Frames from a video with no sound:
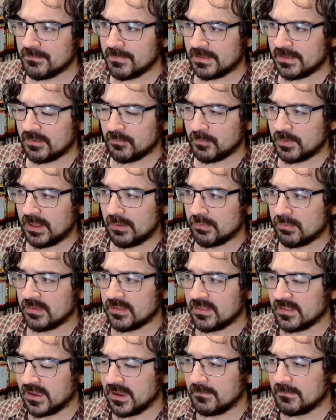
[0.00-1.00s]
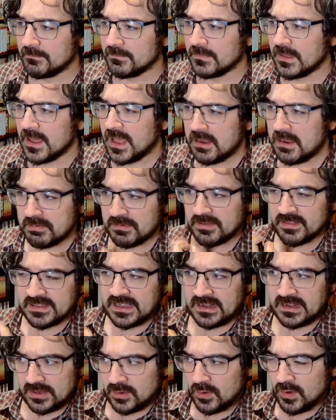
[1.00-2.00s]
Basically, when he was, um, he would stay
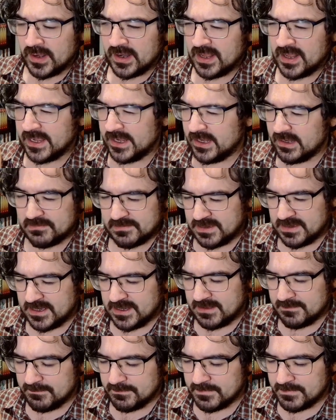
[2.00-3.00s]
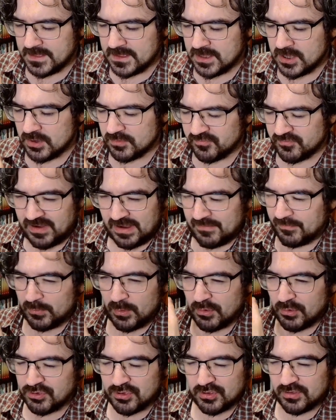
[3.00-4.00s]
a lot at like um, travel
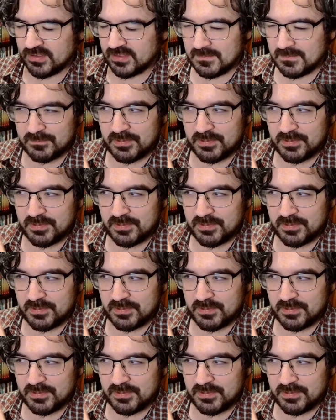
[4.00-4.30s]
lodges and